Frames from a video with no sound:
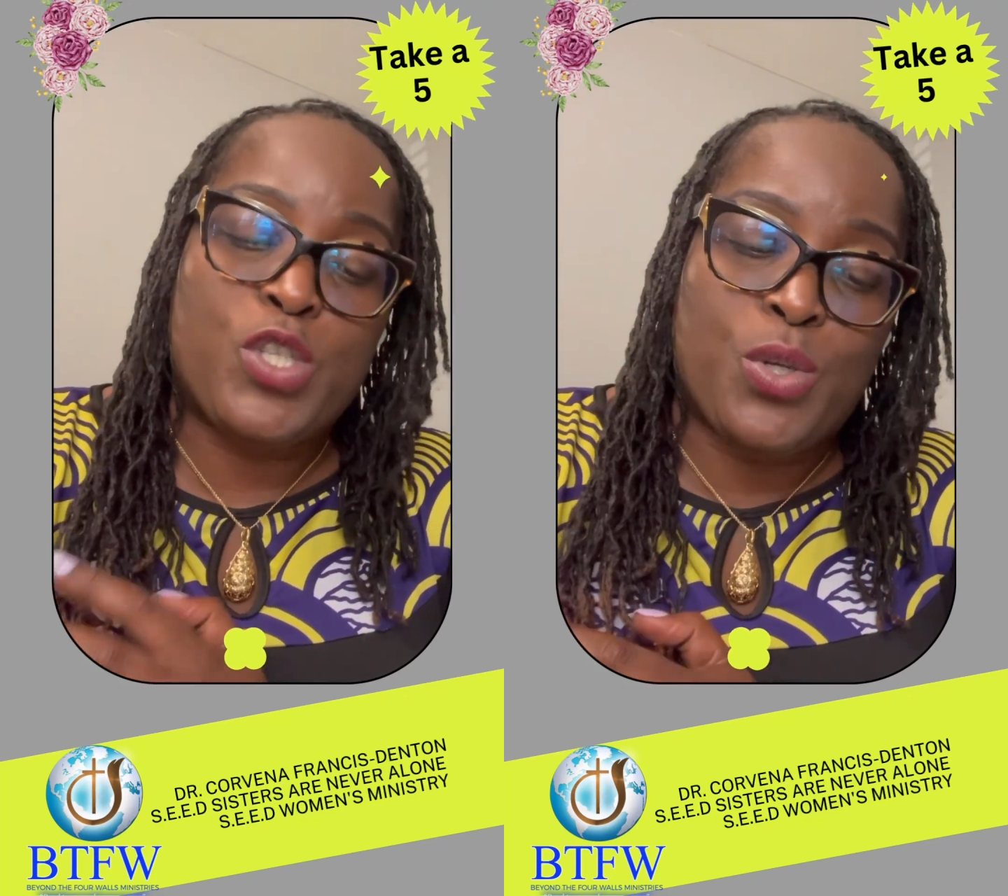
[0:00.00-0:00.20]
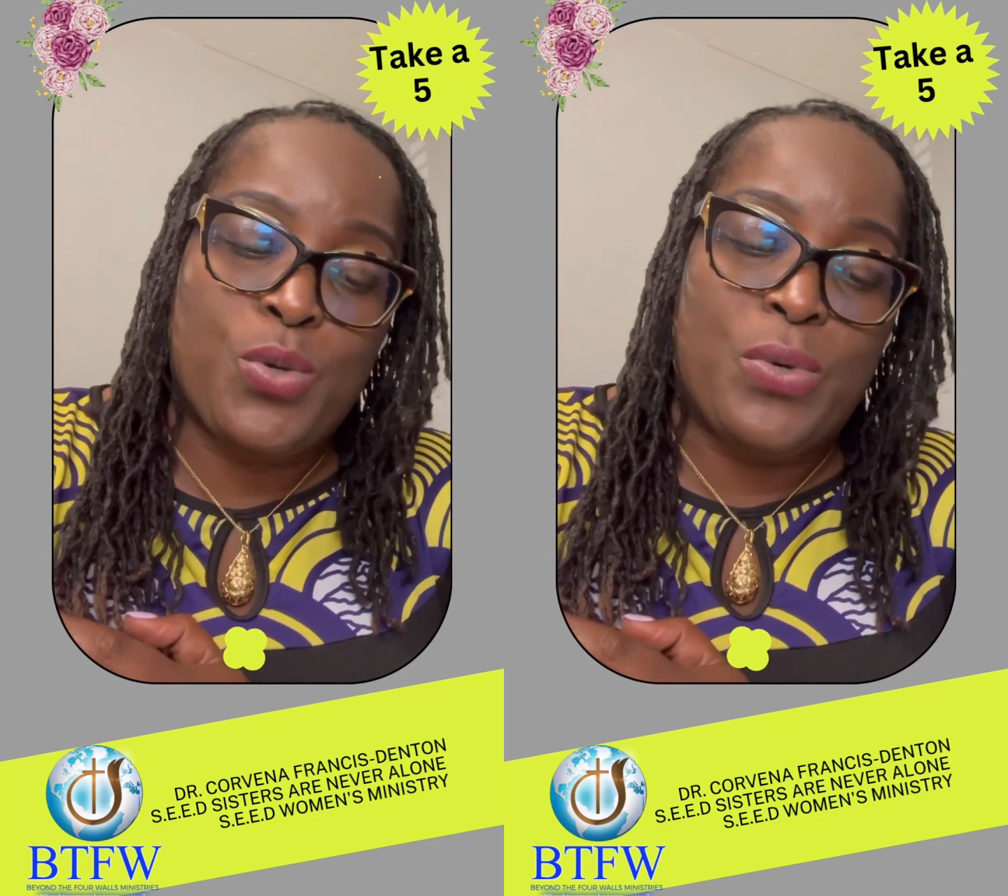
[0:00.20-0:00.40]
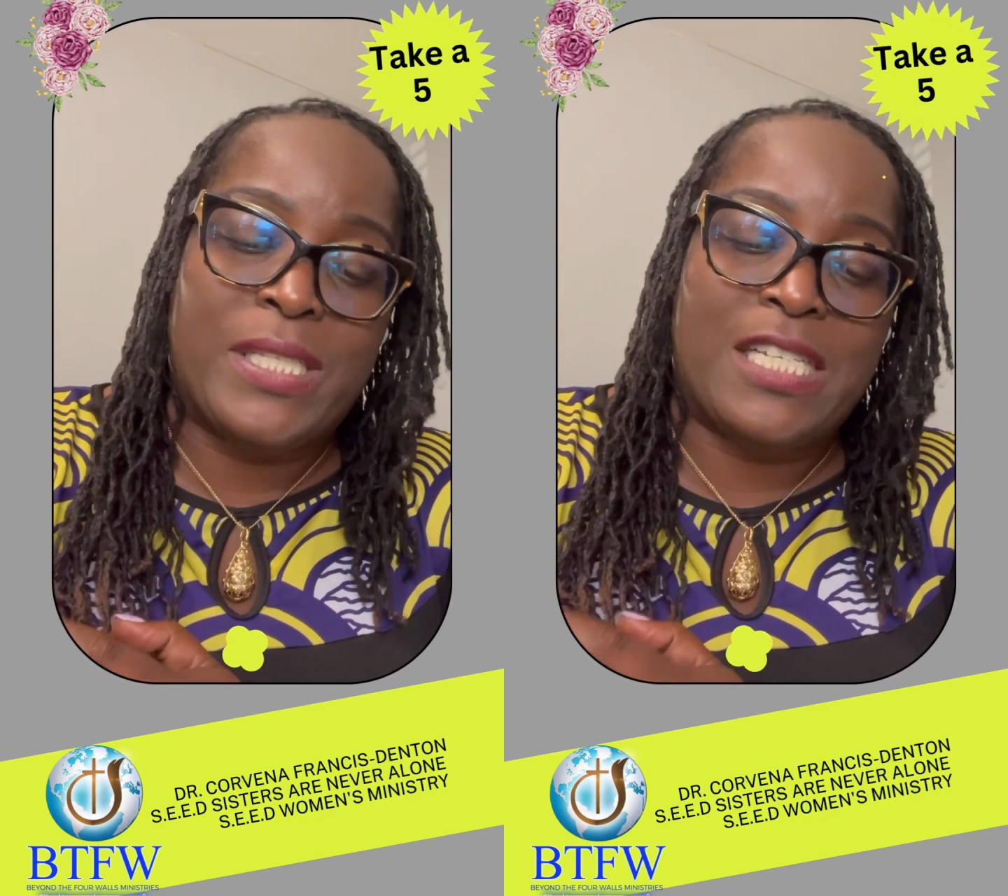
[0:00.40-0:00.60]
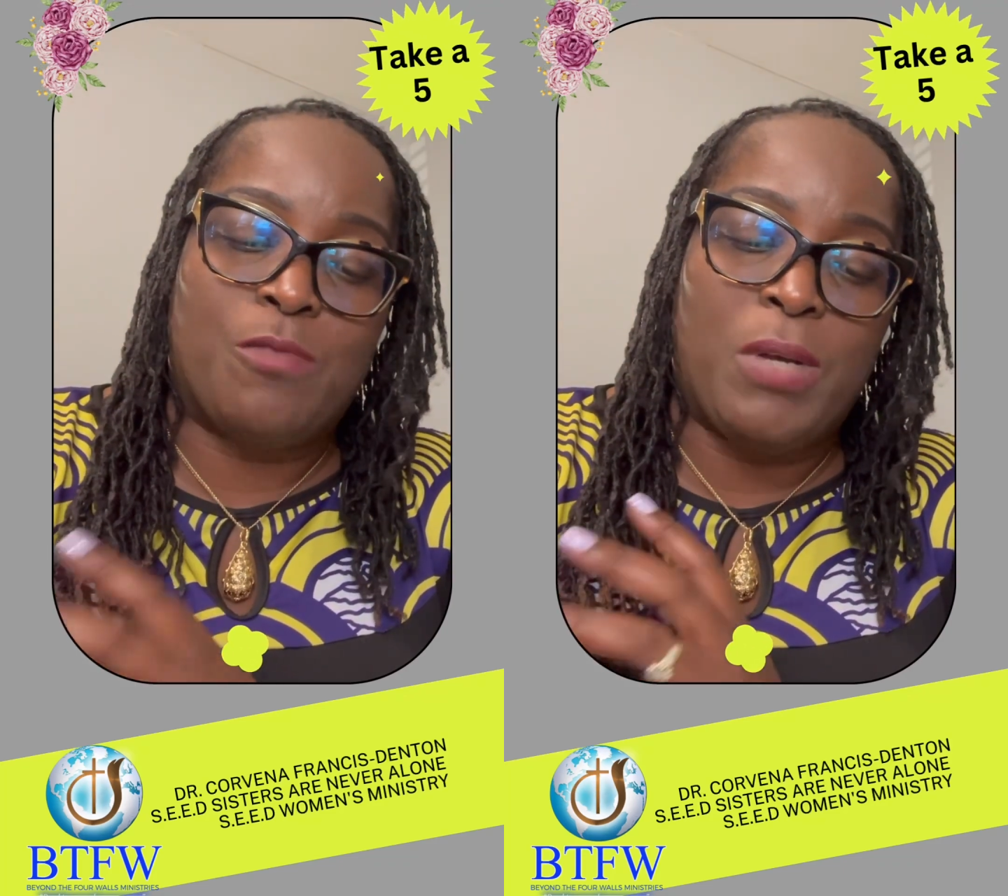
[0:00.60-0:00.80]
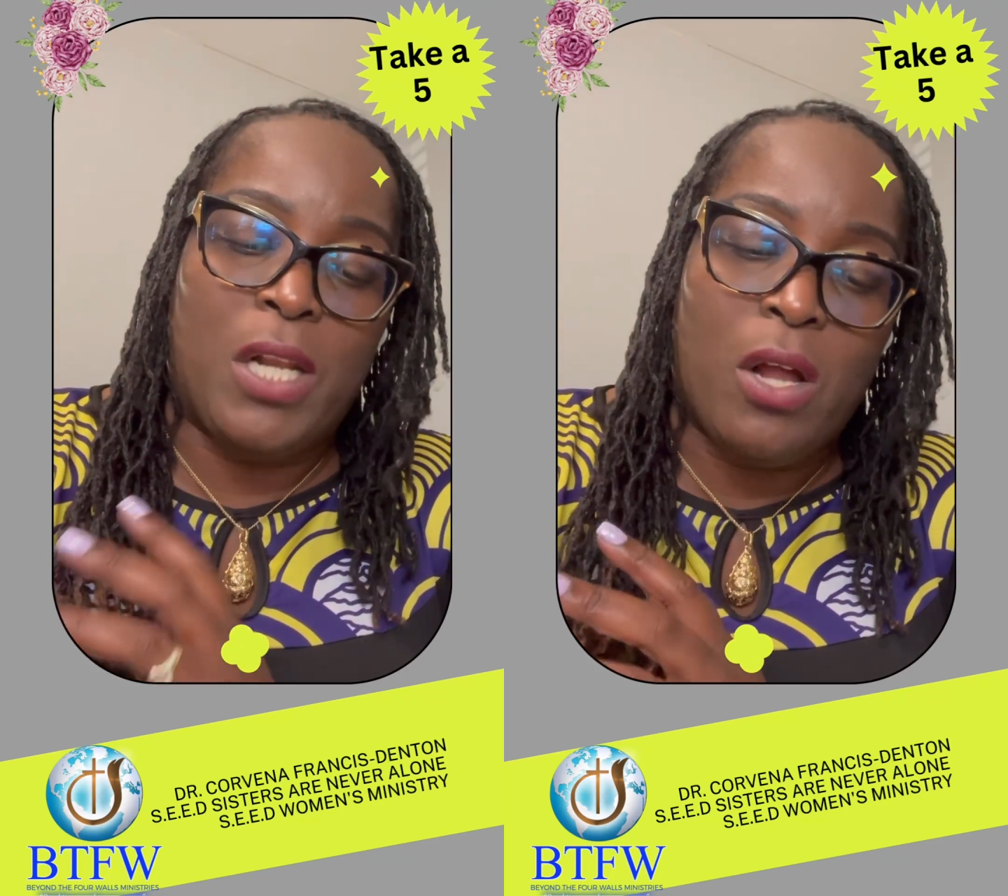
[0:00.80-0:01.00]
2. It says,
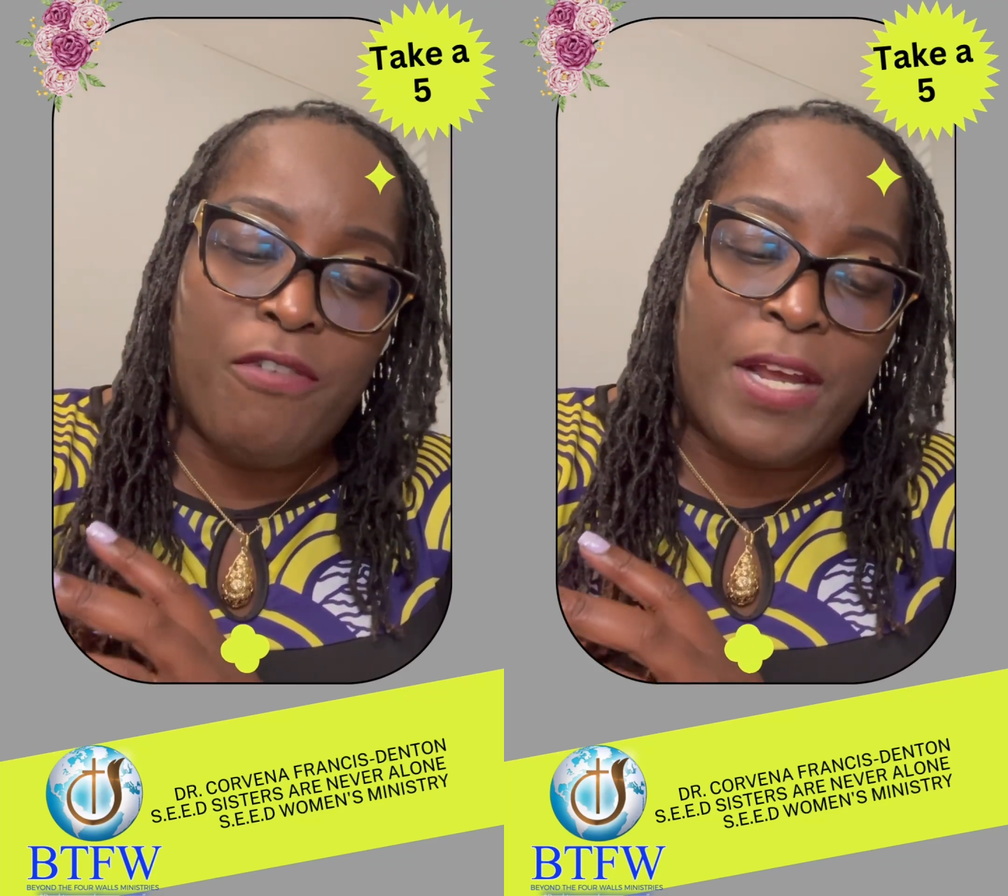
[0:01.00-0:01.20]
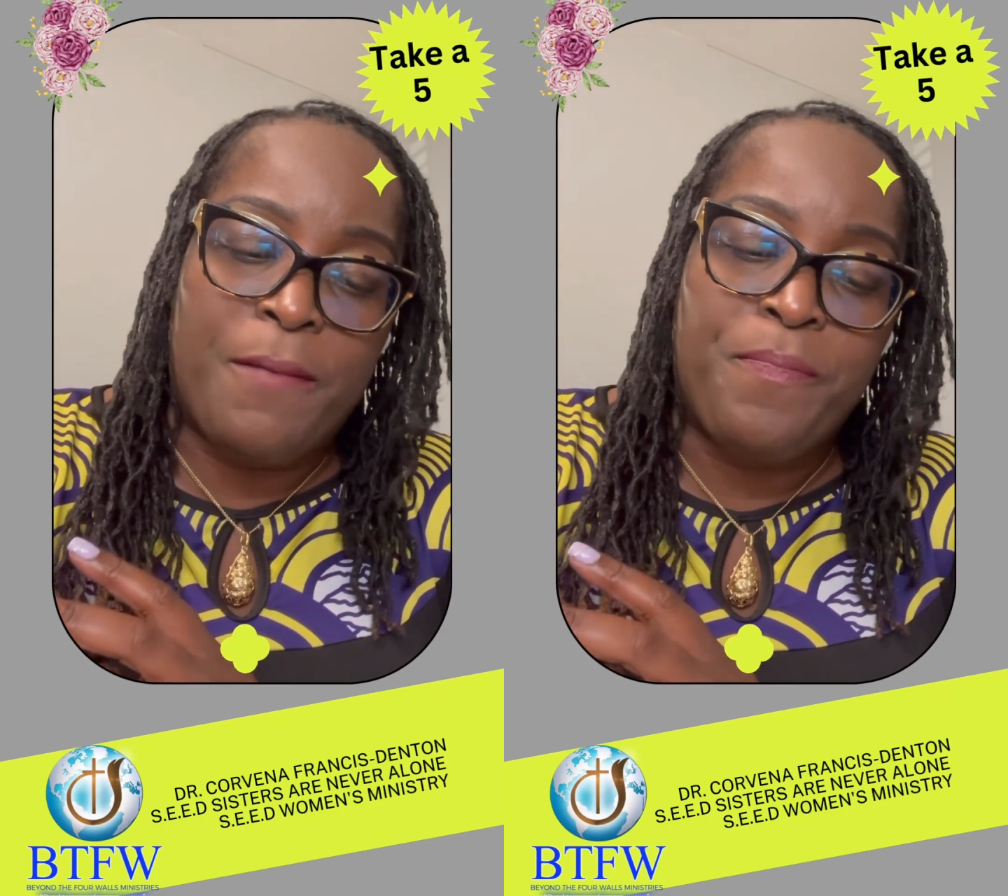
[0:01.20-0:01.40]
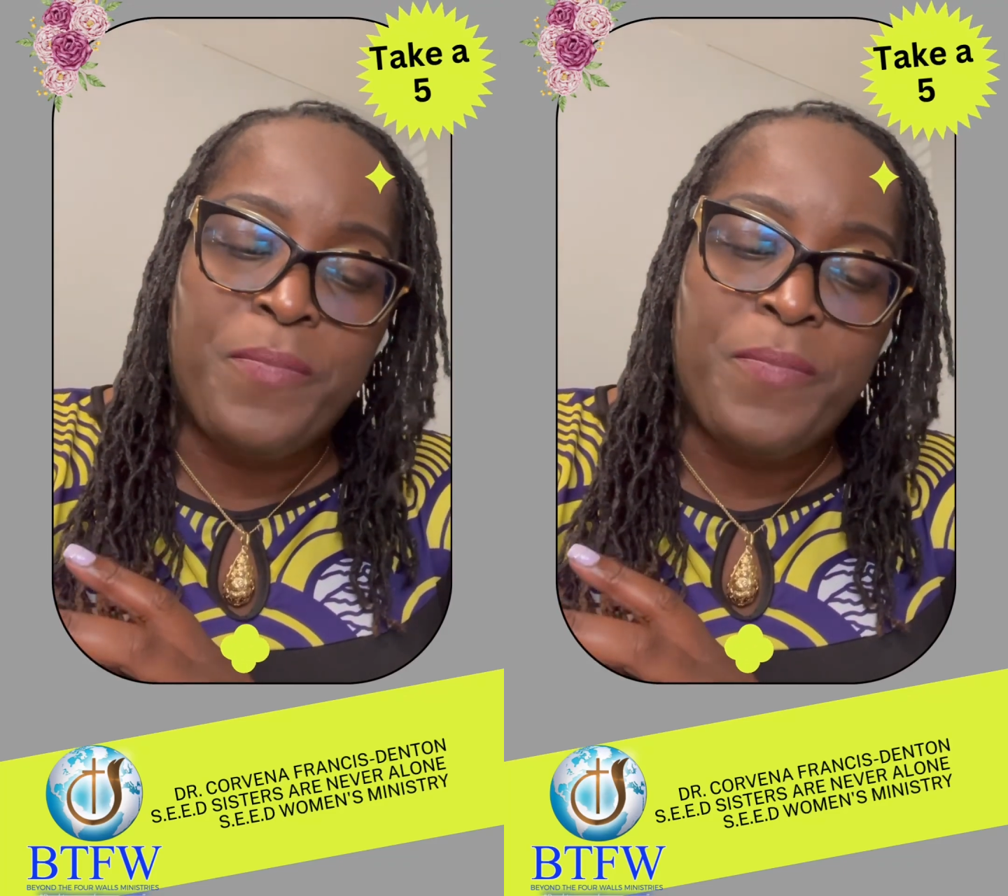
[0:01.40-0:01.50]
"Beloved,